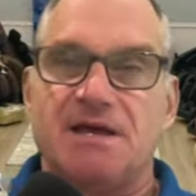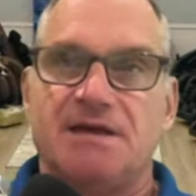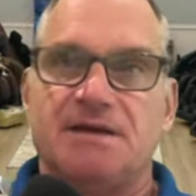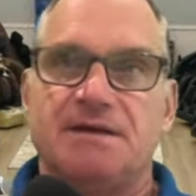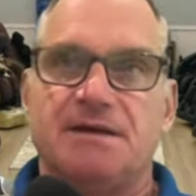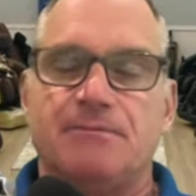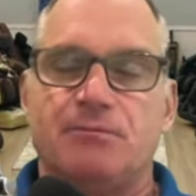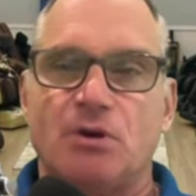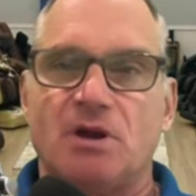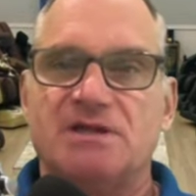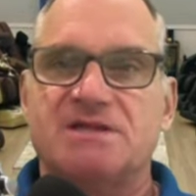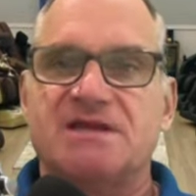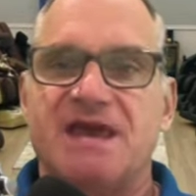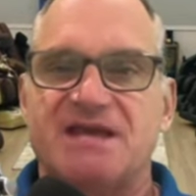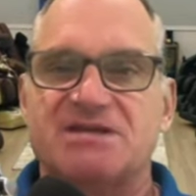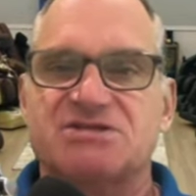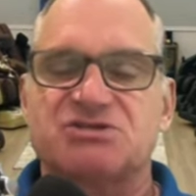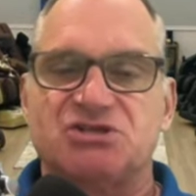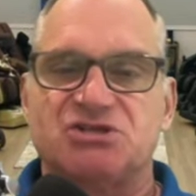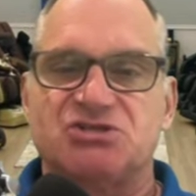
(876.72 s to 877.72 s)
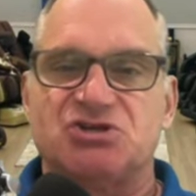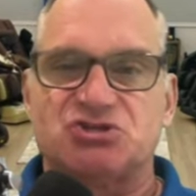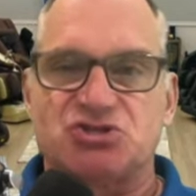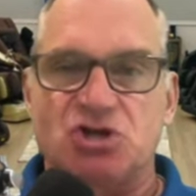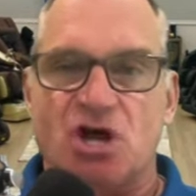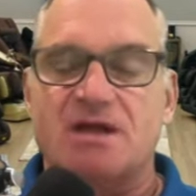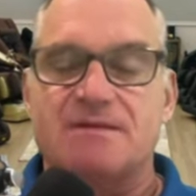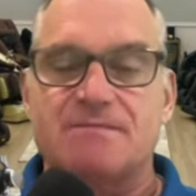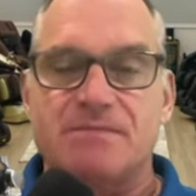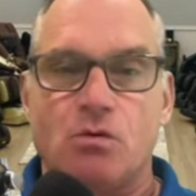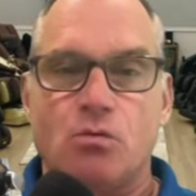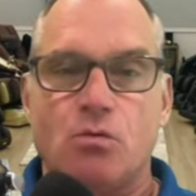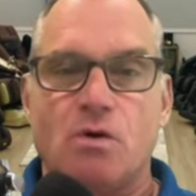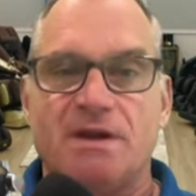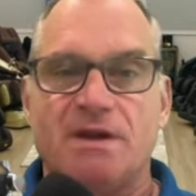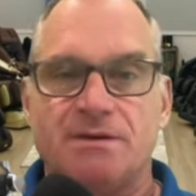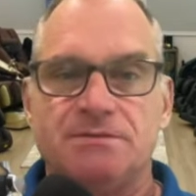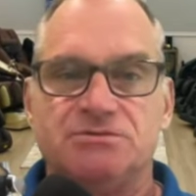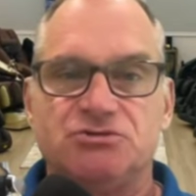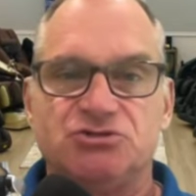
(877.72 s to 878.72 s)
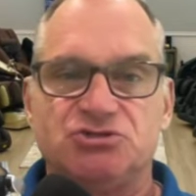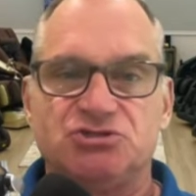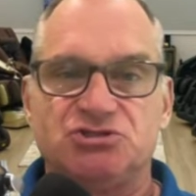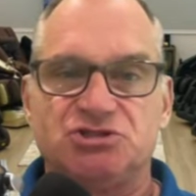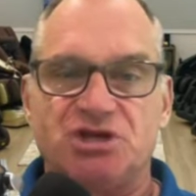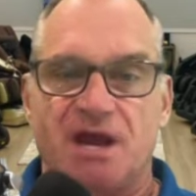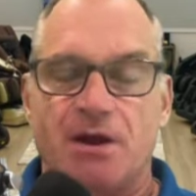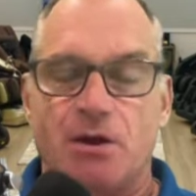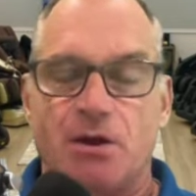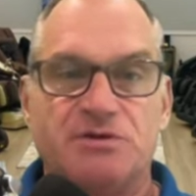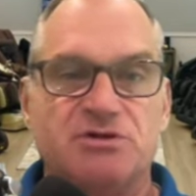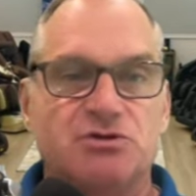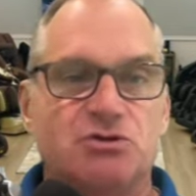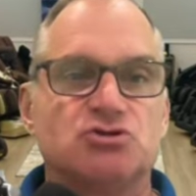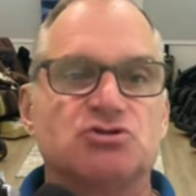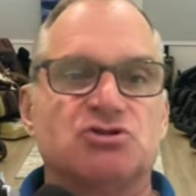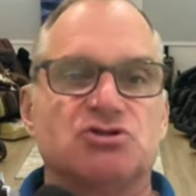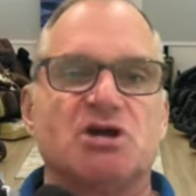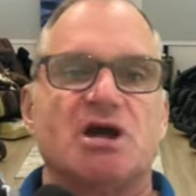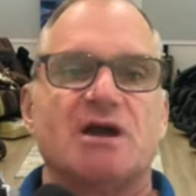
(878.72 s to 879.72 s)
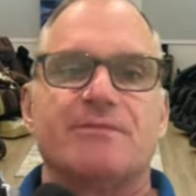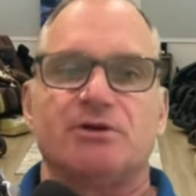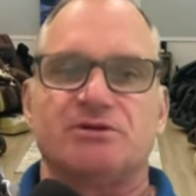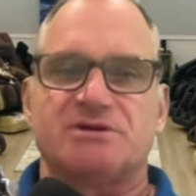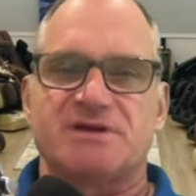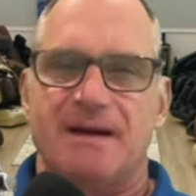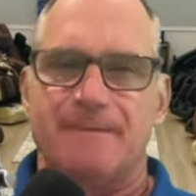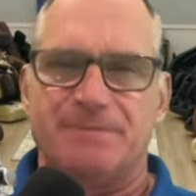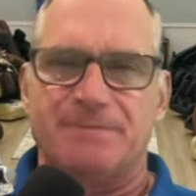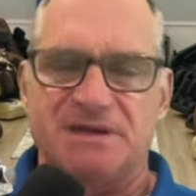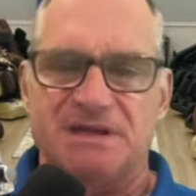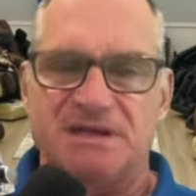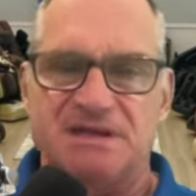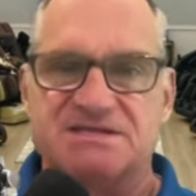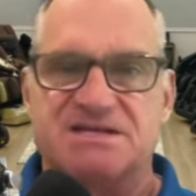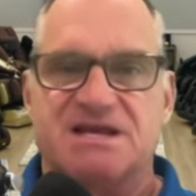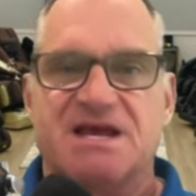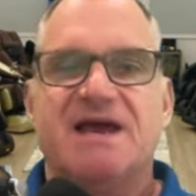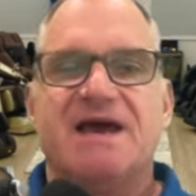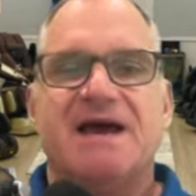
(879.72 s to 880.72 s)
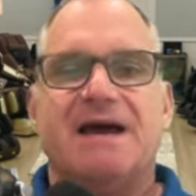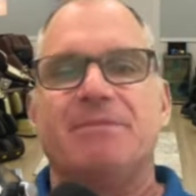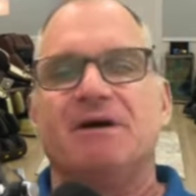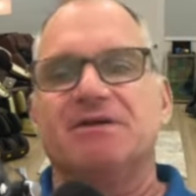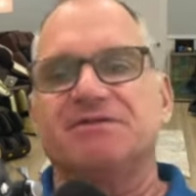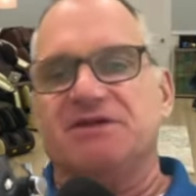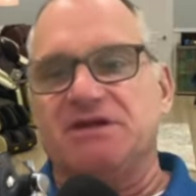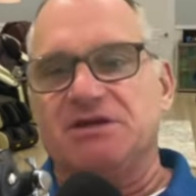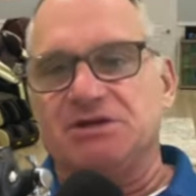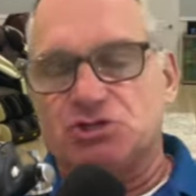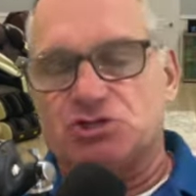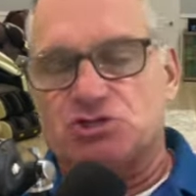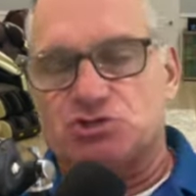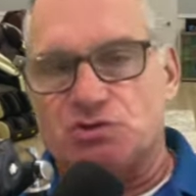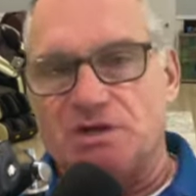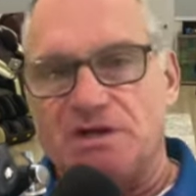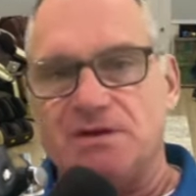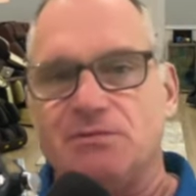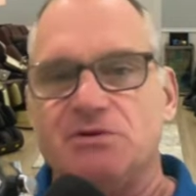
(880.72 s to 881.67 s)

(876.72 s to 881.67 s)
a, broadcast just talking about one chair. We usually talk about companies, about the industry.